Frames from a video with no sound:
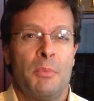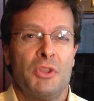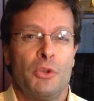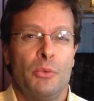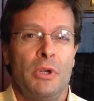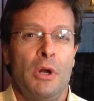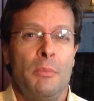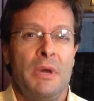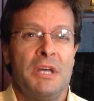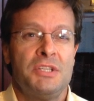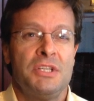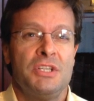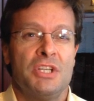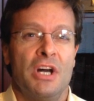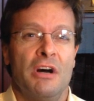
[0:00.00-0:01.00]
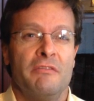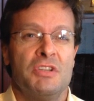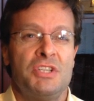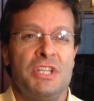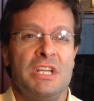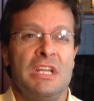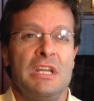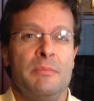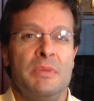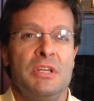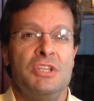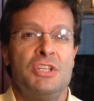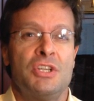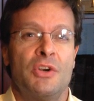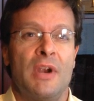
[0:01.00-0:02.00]
But the real message of
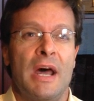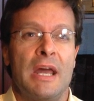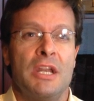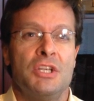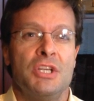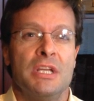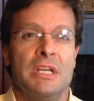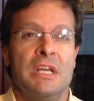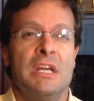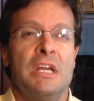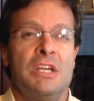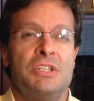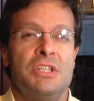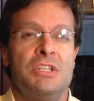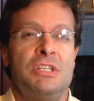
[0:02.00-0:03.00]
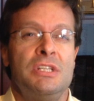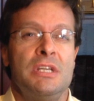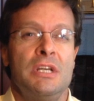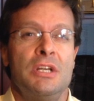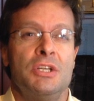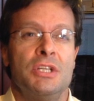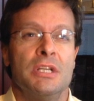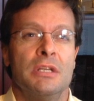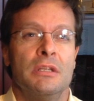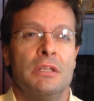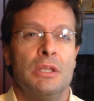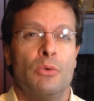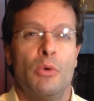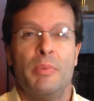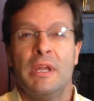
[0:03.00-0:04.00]
CEB's strategy is the
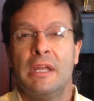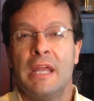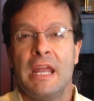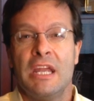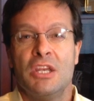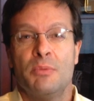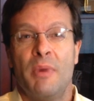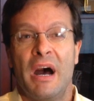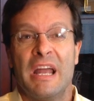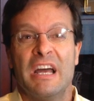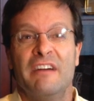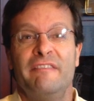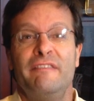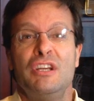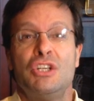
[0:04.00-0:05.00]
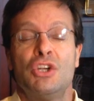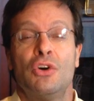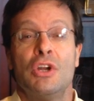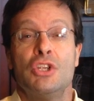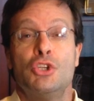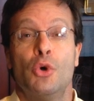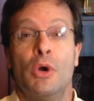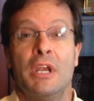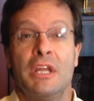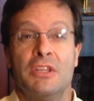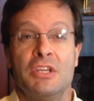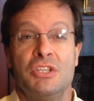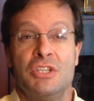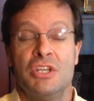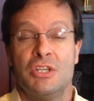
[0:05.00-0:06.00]
synergy that will be gained by officially
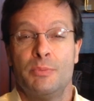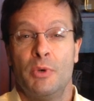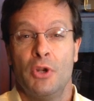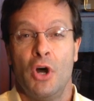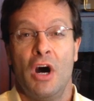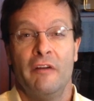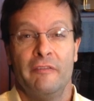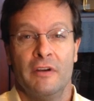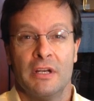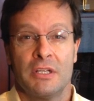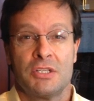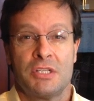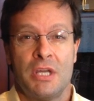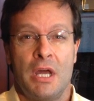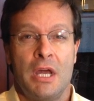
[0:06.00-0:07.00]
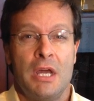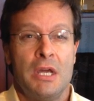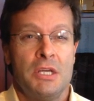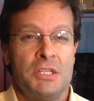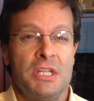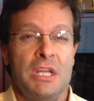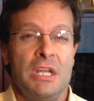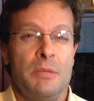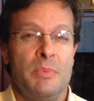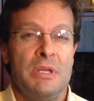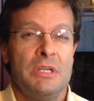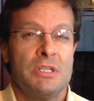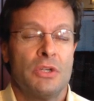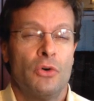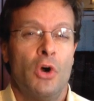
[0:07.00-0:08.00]
joining these disparate offerings. CEB
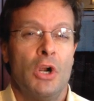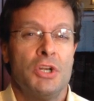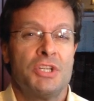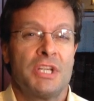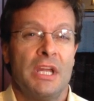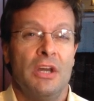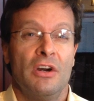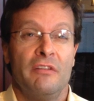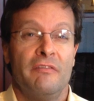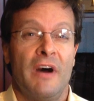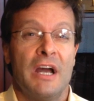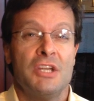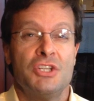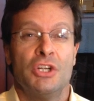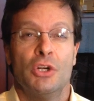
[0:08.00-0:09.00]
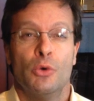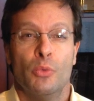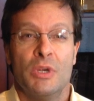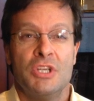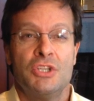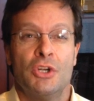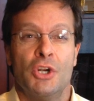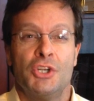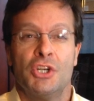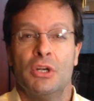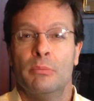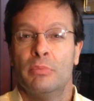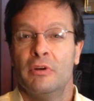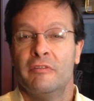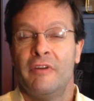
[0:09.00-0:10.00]
is a large-scale advisor,
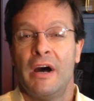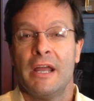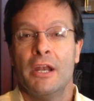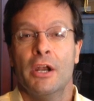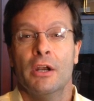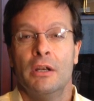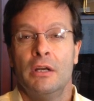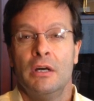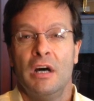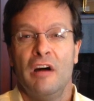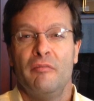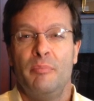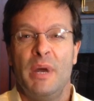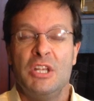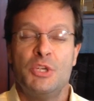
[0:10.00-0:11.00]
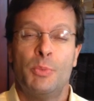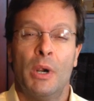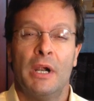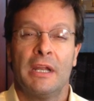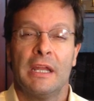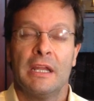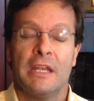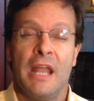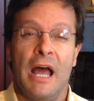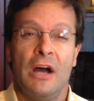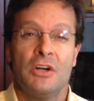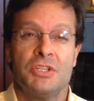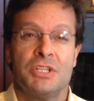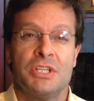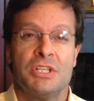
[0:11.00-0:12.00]
researcher, and provider of benchmarking
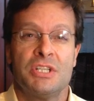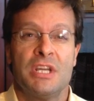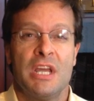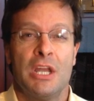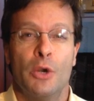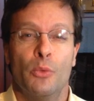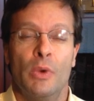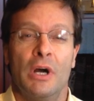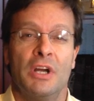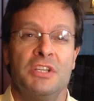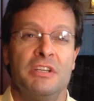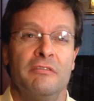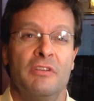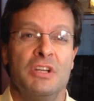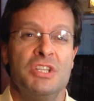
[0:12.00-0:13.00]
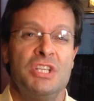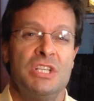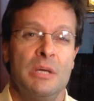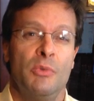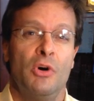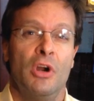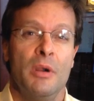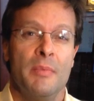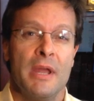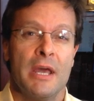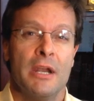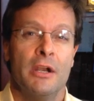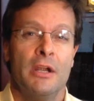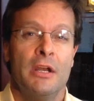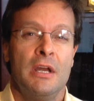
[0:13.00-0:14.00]
analysis in a relatively similar
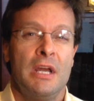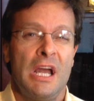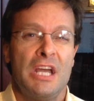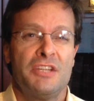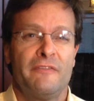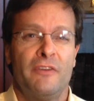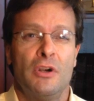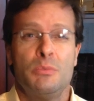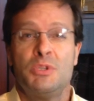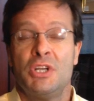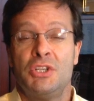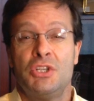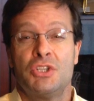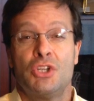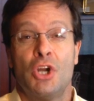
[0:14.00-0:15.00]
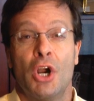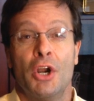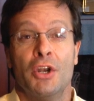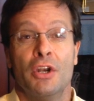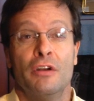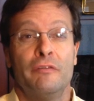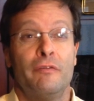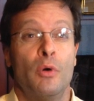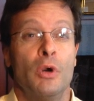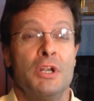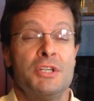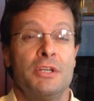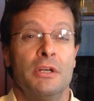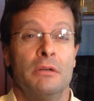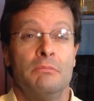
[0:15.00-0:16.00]
manner as firms such as Gartner,
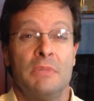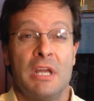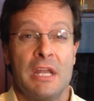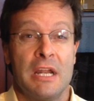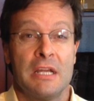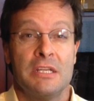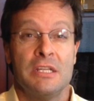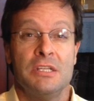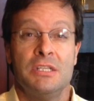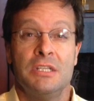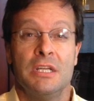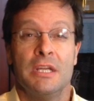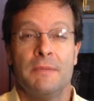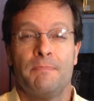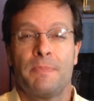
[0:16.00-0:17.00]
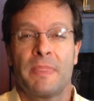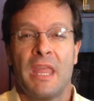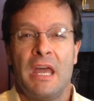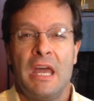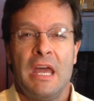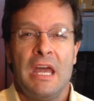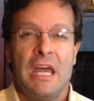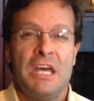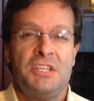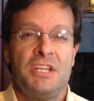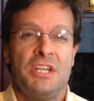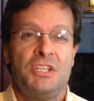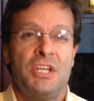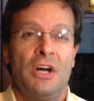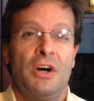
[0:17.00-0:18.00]
Forrester, and IDC.
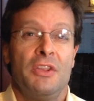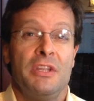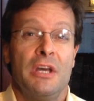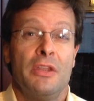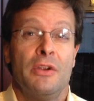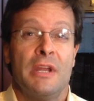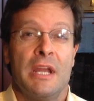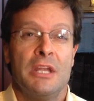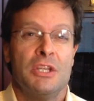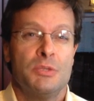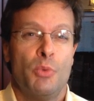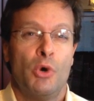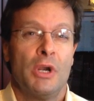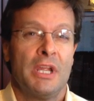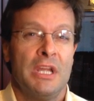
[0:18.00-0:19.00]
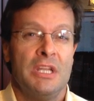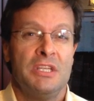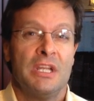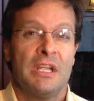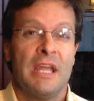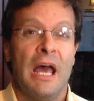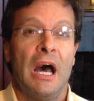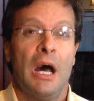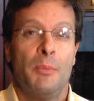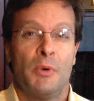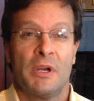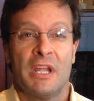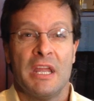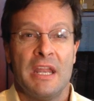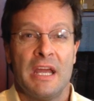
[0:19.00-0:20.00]
SHL, on the other hand, is more akin to
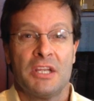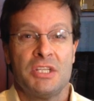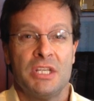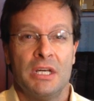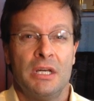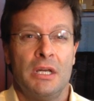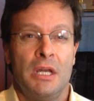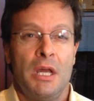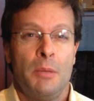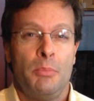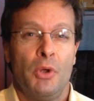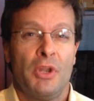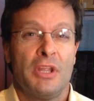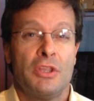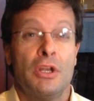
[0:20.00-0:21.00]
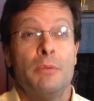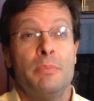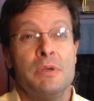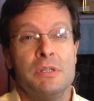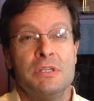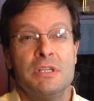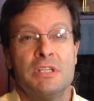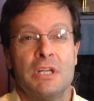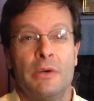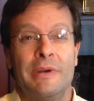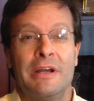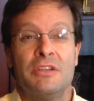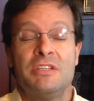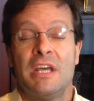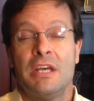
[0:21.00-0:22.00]
Gallup or Kenexa, building their business
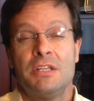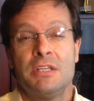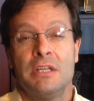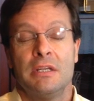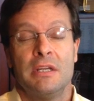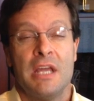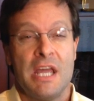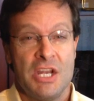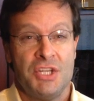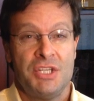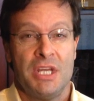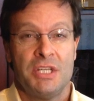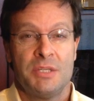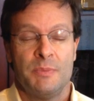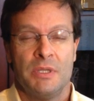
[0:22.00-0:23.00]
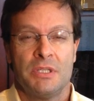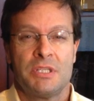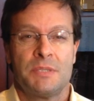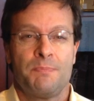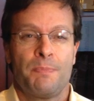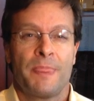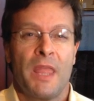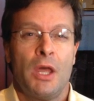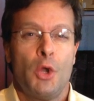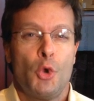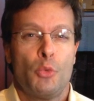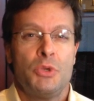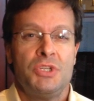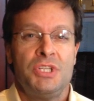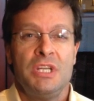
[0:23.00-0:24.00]
around testing and assessments.
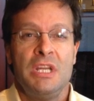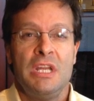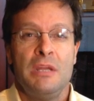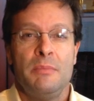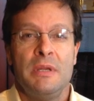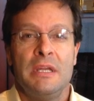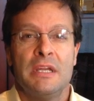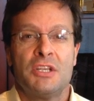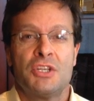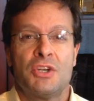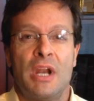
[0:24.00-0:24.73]
With CEB